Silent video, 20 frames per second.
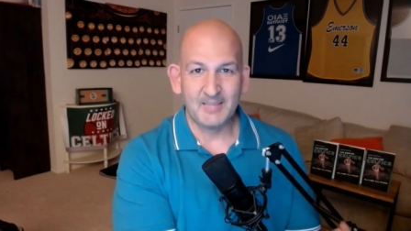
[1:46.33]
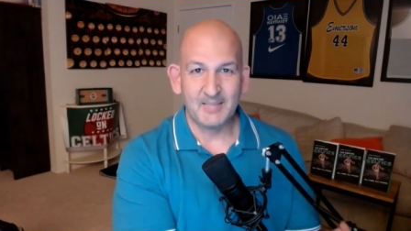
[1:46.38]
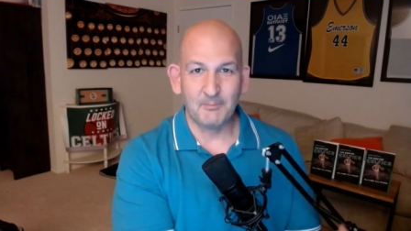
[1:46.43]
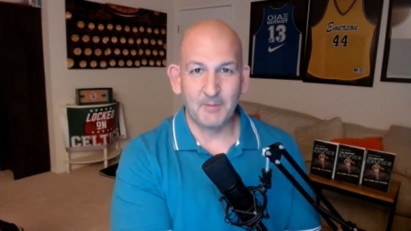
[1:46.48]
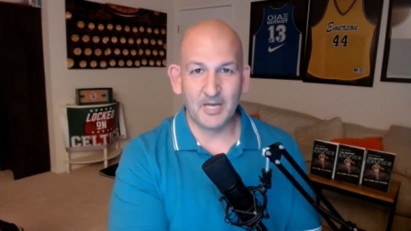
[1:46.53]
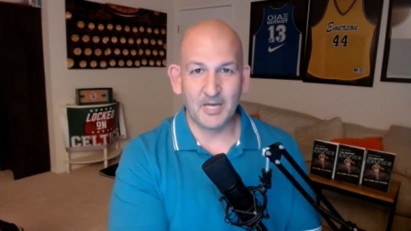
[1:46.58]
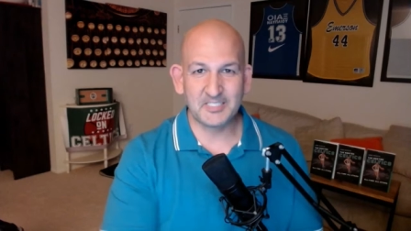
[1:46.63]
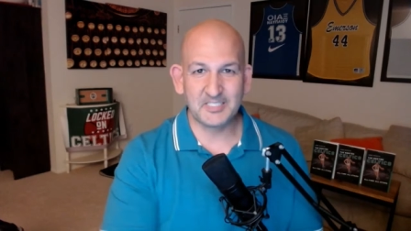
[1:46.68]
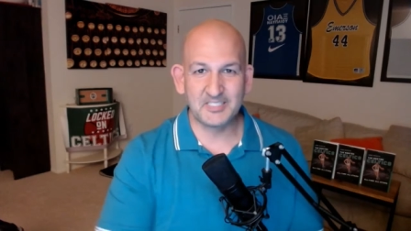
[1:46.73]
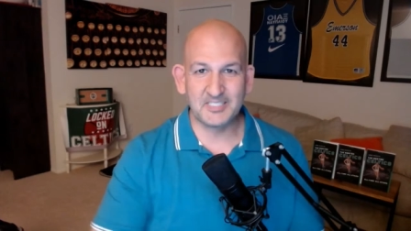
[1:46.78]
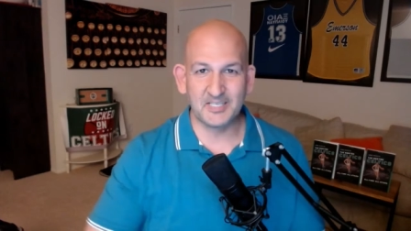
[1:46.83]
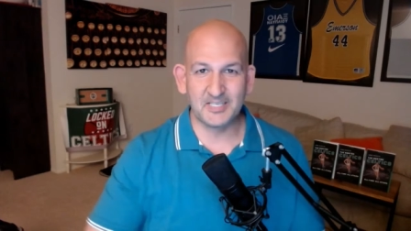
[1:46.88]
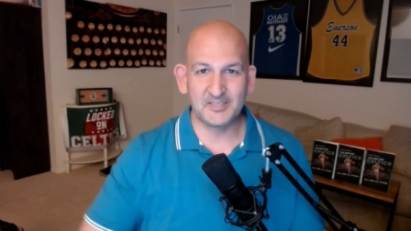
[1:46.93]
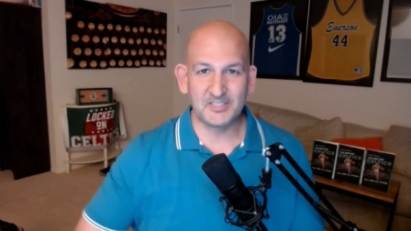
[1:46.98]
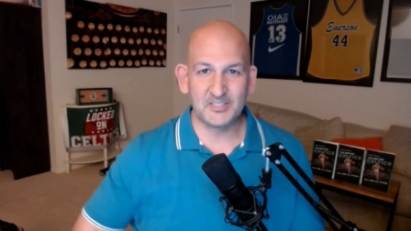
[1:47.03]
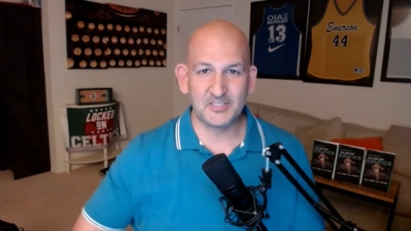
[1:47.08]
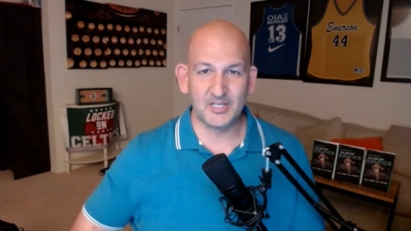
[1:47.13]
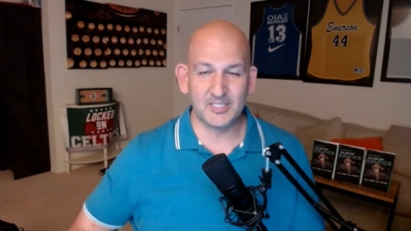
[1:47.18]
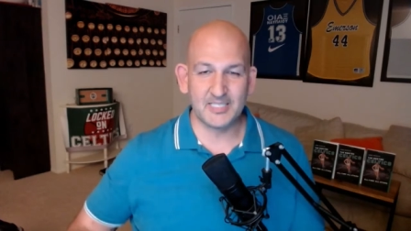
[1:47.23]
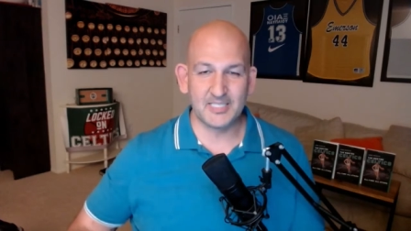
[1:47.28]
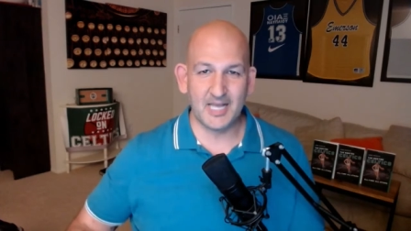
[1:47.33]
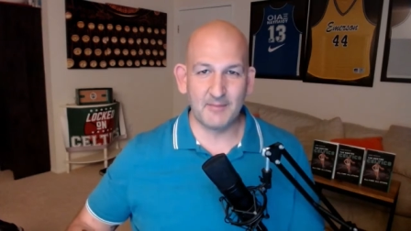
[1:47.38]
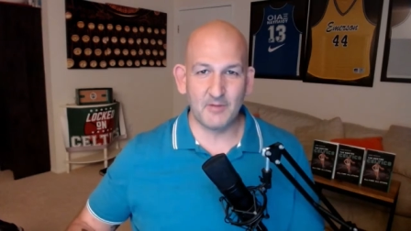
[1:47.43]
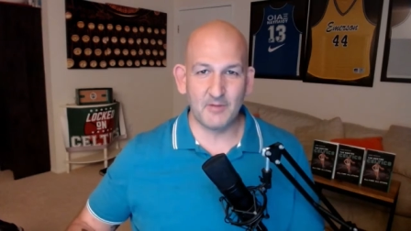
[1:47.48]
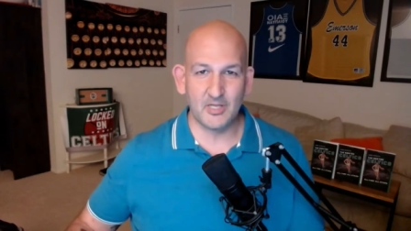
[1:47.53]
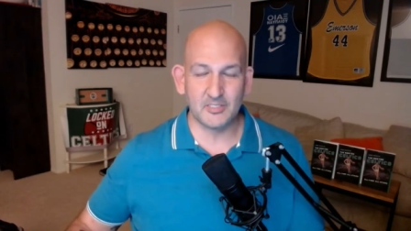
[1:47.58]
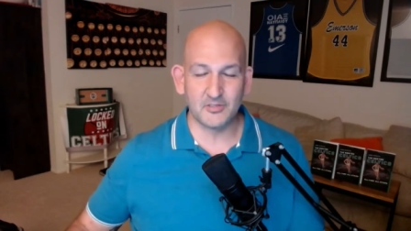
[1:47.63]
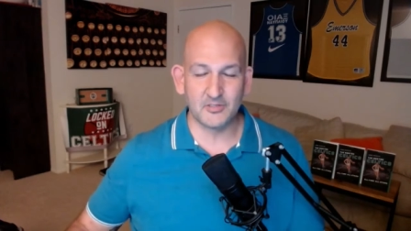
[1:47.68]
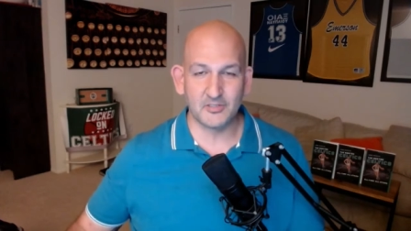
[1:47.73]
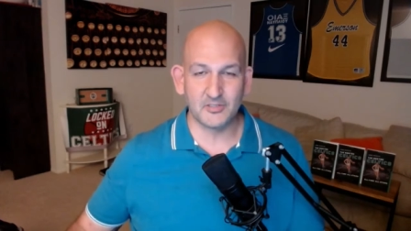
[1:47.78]
the Boston Celtics
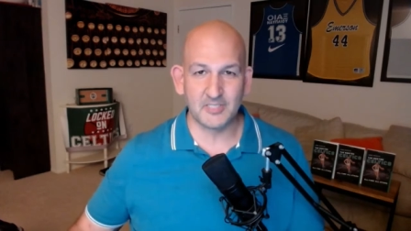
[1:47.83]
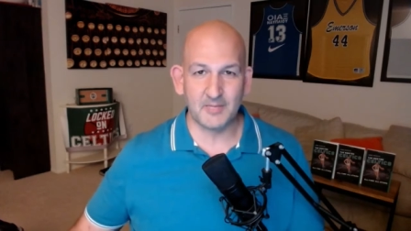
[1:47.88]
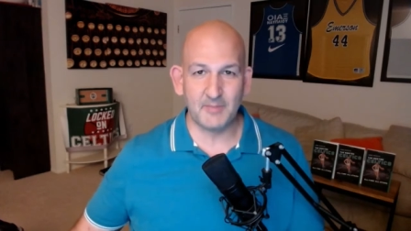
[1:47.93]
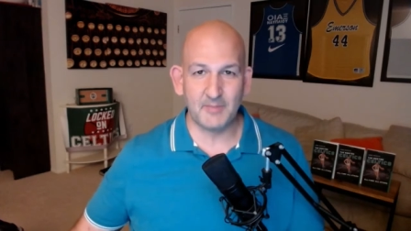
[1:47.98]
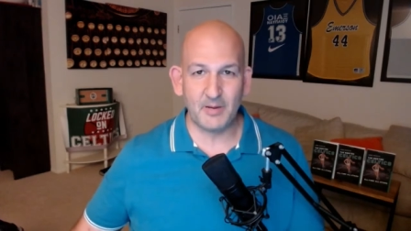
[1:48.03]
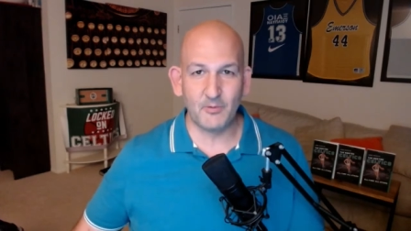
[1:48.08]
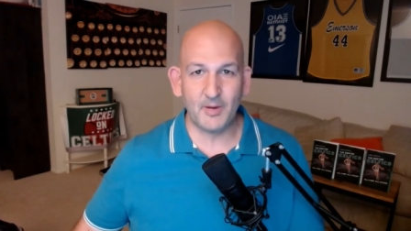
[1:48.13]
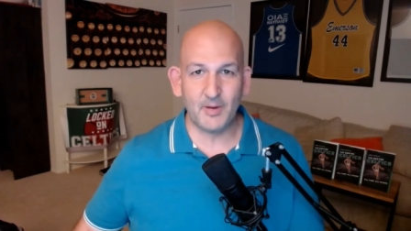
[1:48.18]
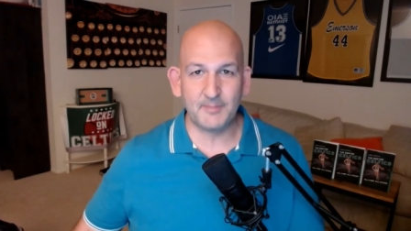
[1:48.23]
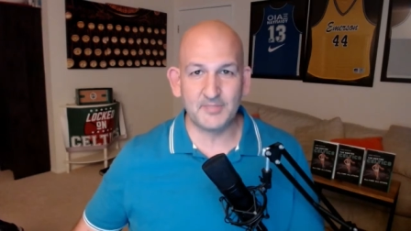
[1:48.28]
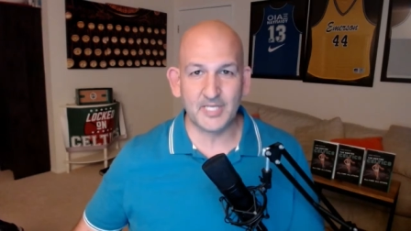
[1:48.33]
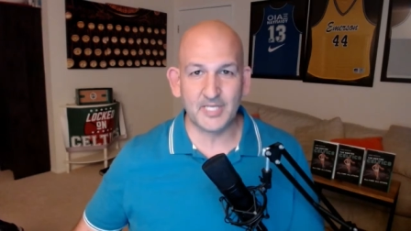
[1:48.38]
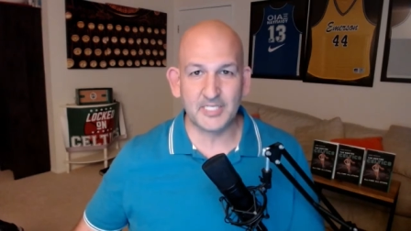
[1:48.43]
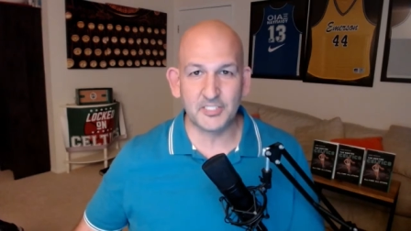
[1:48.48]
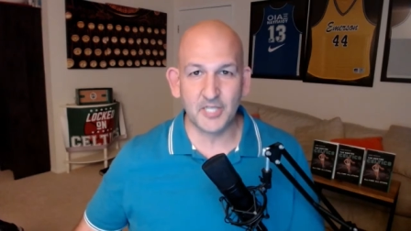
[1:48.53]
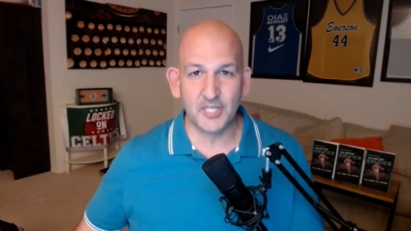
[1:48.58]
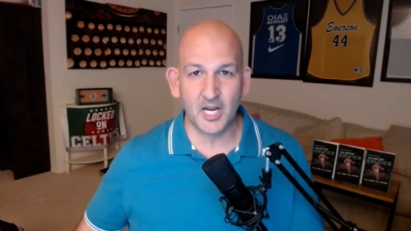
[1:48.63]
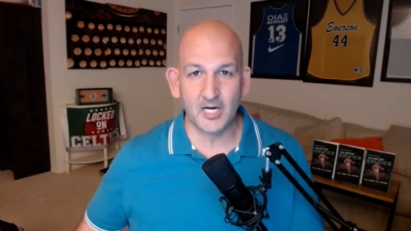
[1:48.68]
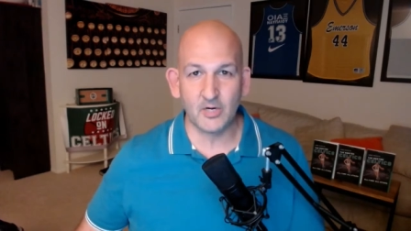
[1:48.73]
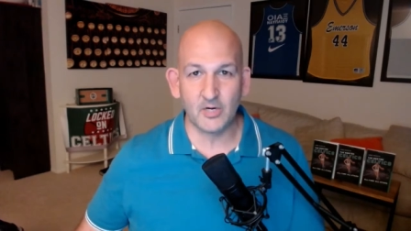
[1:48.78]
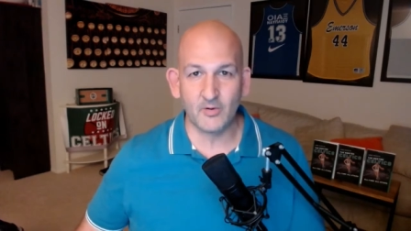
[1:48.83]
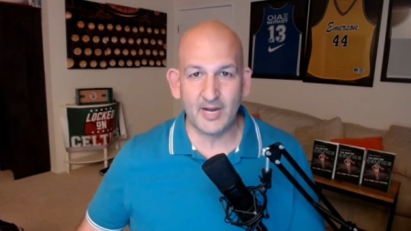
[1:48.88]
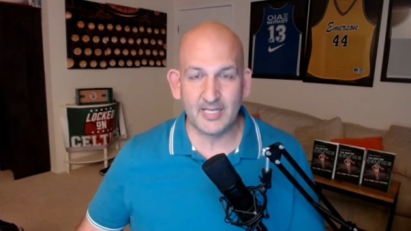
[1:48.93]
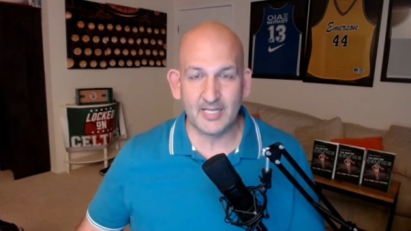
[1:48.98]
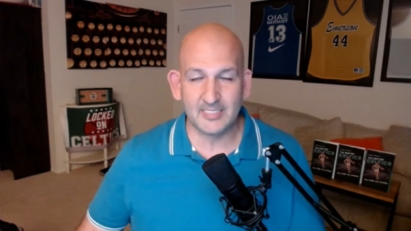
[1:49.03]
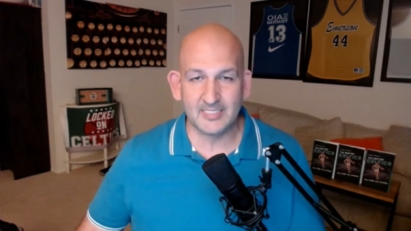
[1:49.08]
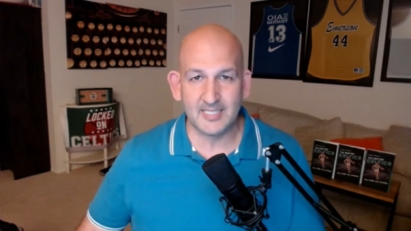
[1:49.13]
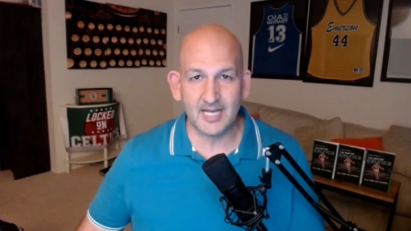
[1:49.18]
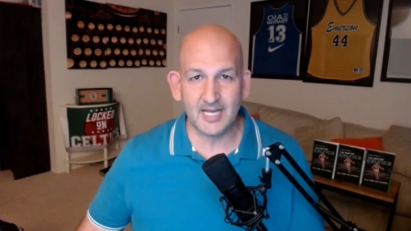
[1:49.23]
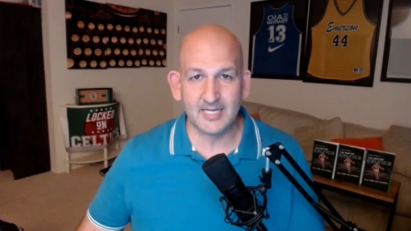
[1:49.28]
All-Time All-Stars, on my website, john
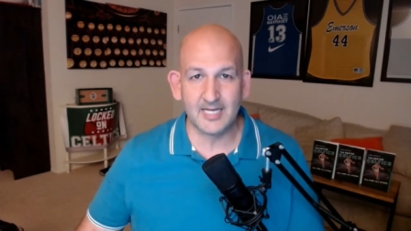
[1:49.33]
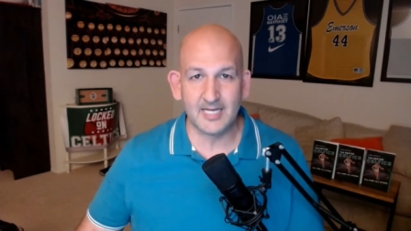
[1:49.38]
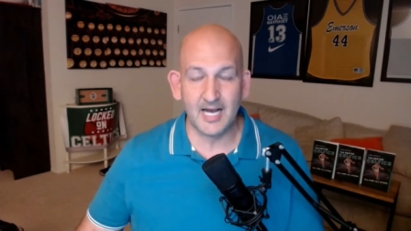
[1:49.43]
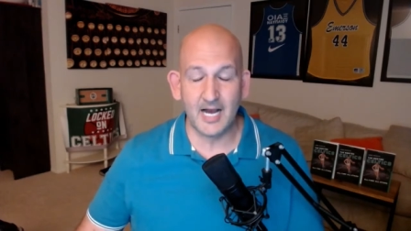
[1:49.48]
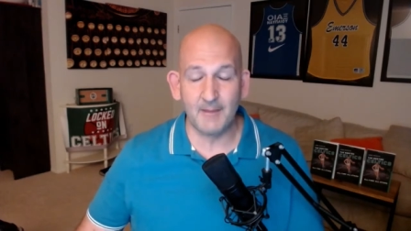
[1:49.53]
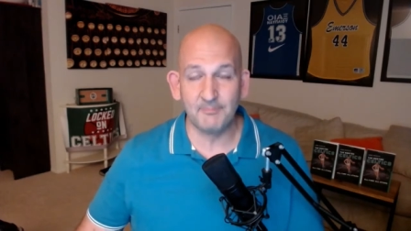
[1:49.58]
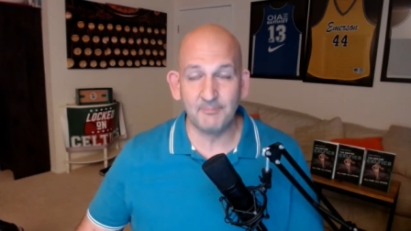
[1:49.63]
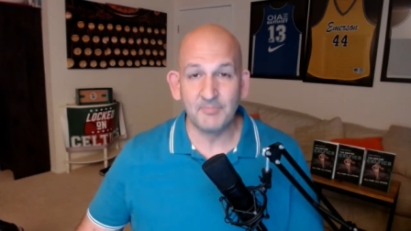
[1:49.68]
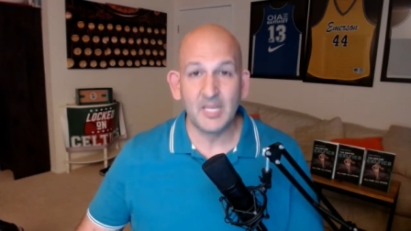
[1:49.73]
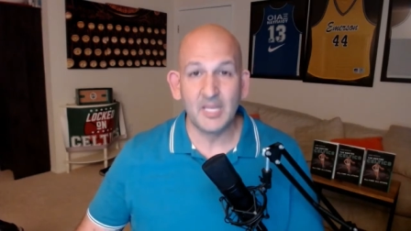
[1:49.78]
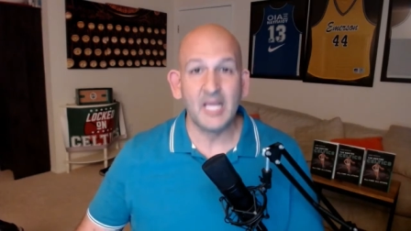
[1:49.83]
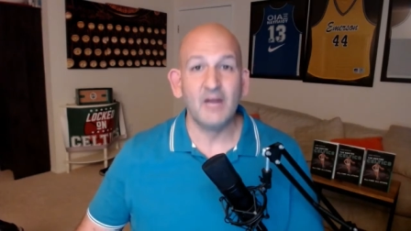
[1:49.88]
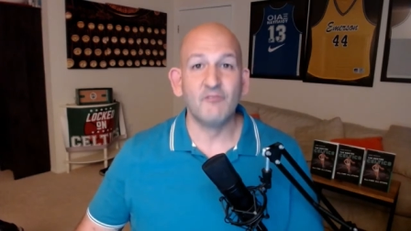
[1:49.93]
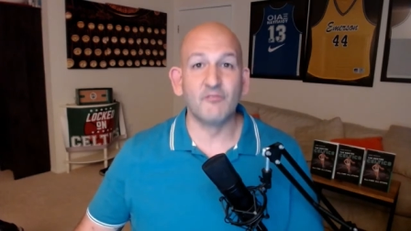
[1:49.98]
karalis dot com.